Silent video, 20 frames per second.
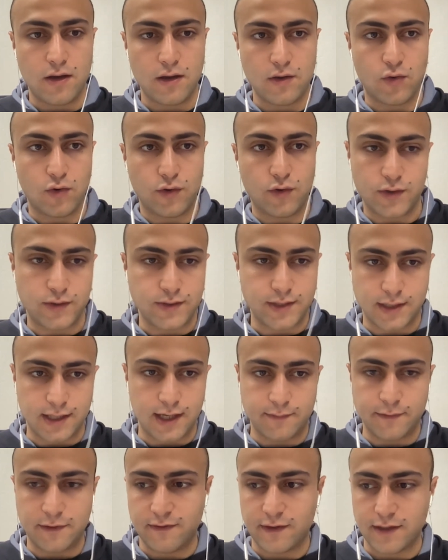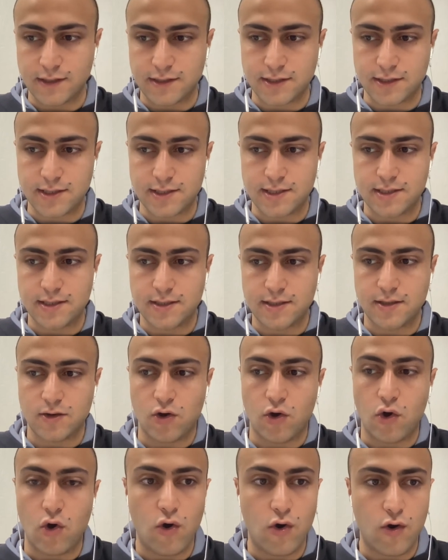or using Lambda functions?
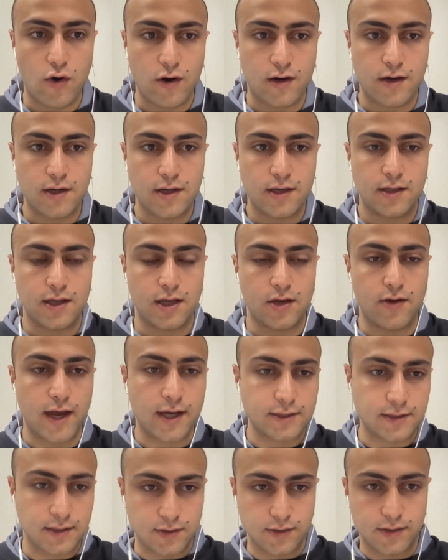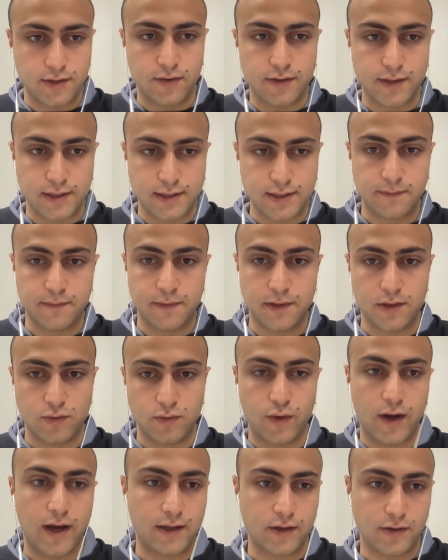Or can you actually do it on the CPU
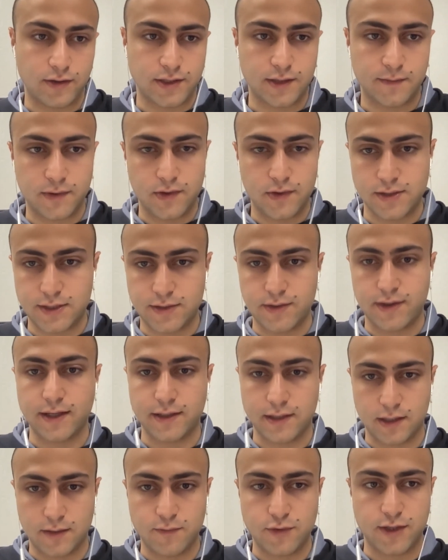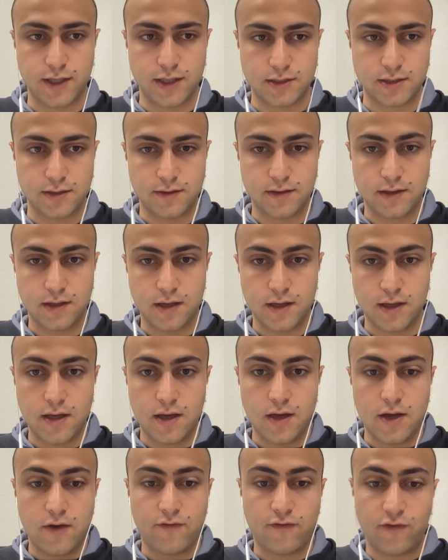while your GPU is running the computation?
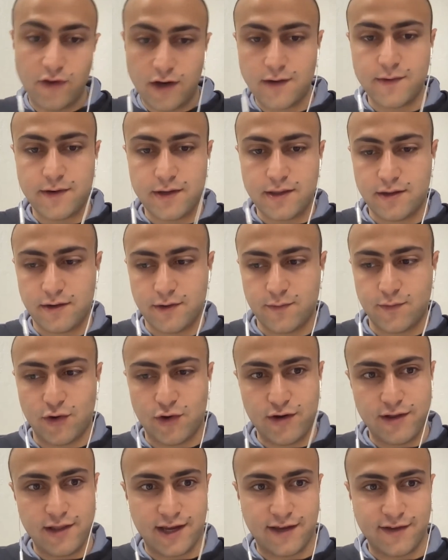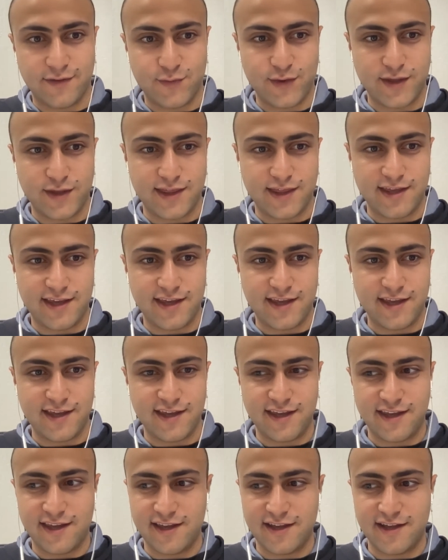Furthermore, like with
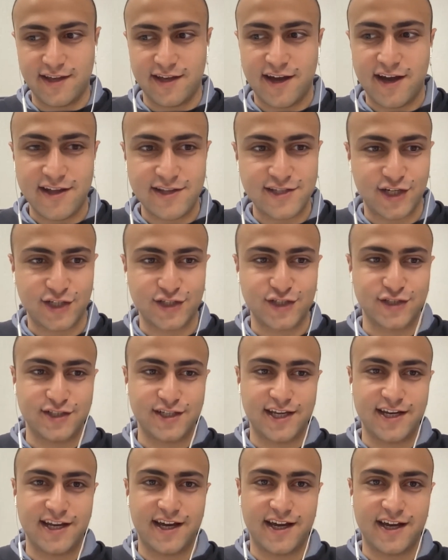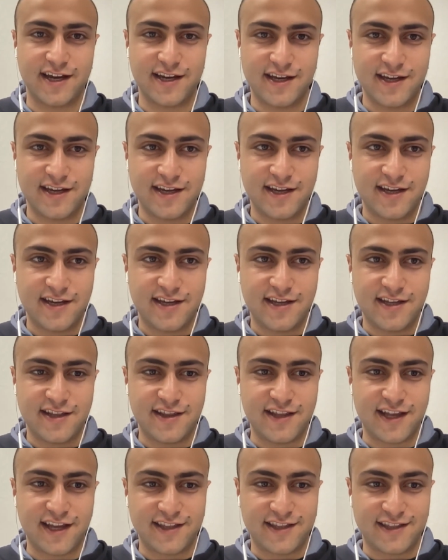unstructured data,
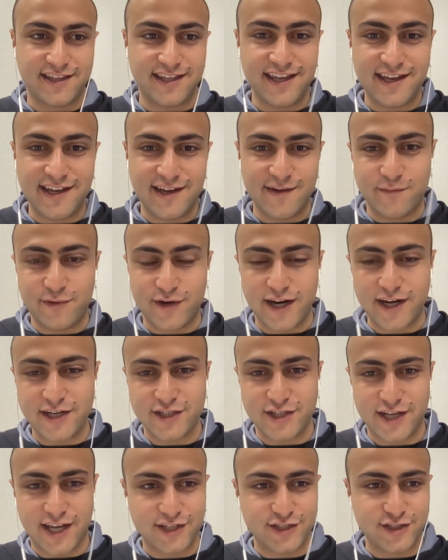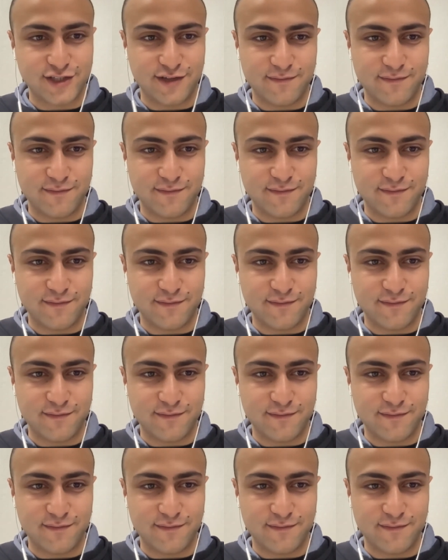like decompression actually